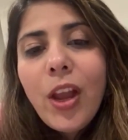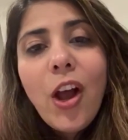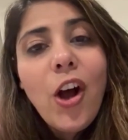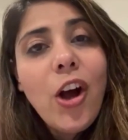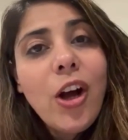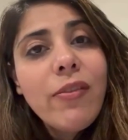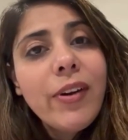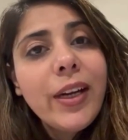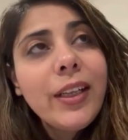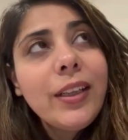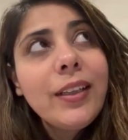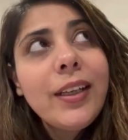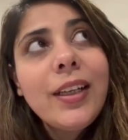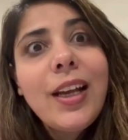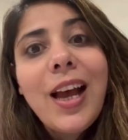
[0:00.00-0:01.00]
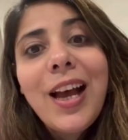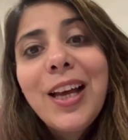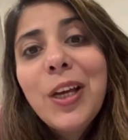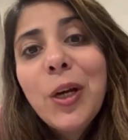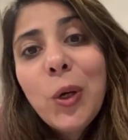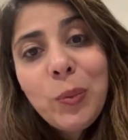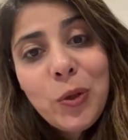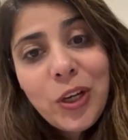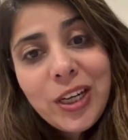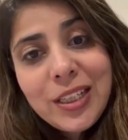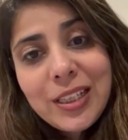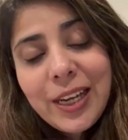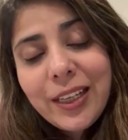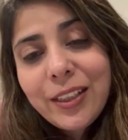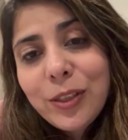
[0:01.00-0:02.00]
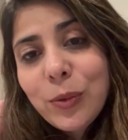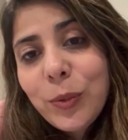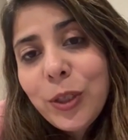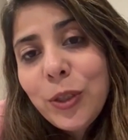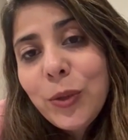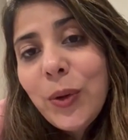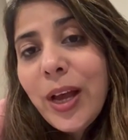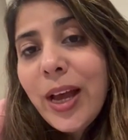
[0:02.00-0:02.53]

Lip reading: All right, then I hope you guys like this video,